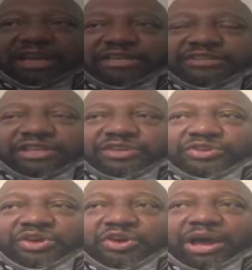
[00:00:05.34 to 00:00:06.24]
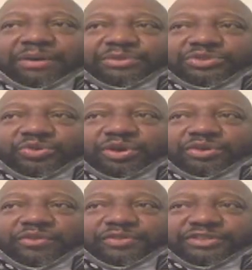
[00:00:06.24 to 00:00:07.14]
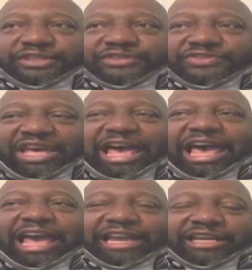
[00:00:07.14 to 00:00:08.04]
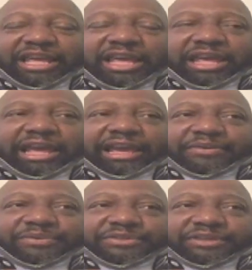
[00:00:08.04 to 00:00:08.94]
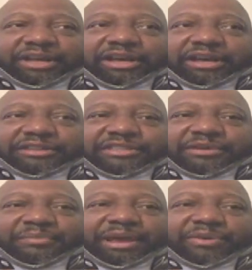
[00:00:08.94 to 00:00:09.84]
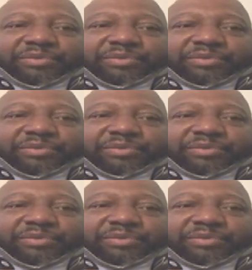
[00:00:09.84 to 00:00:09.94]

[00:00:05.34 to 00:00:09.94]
next thing you know, I was going over to the side. I was uh, tipped my